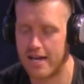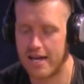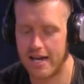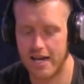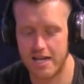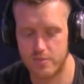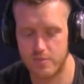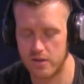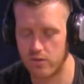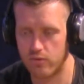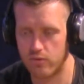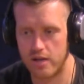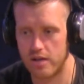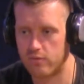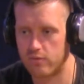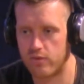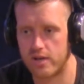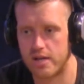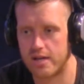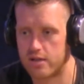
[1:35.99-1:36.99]
It's been a really,
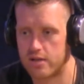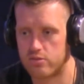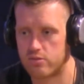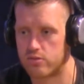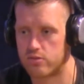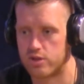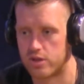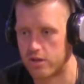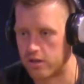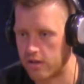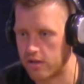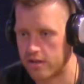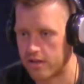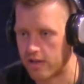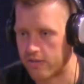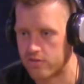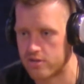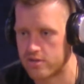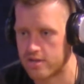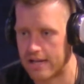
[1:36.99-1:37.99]
really natural journey. I've
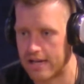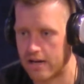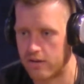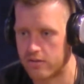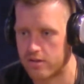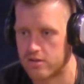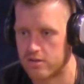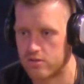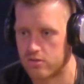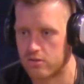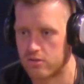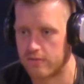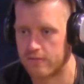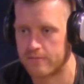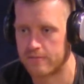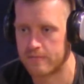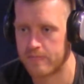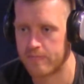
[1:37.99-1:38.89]
just allowed it to sort of,